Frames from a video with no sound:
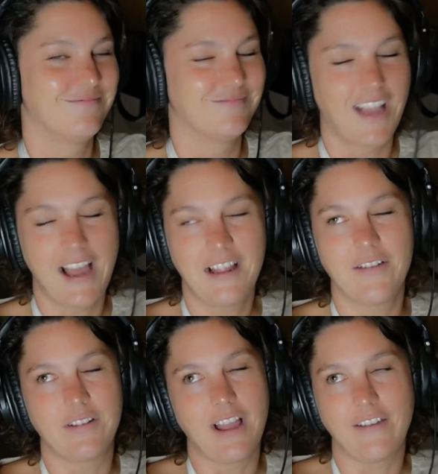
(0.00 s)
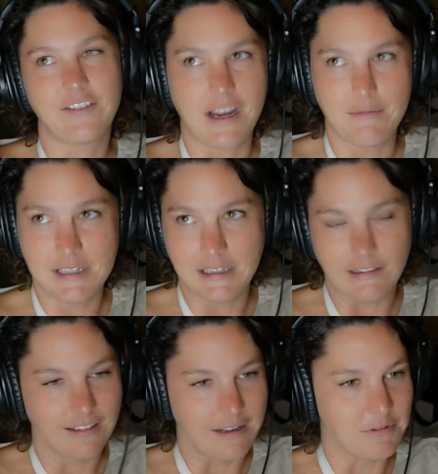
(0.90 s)
I love a lifetime
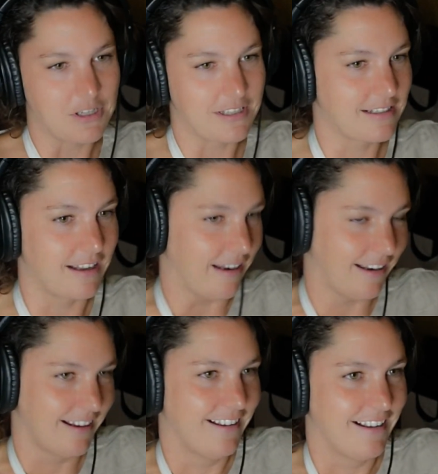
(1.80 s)
deal. I'm just like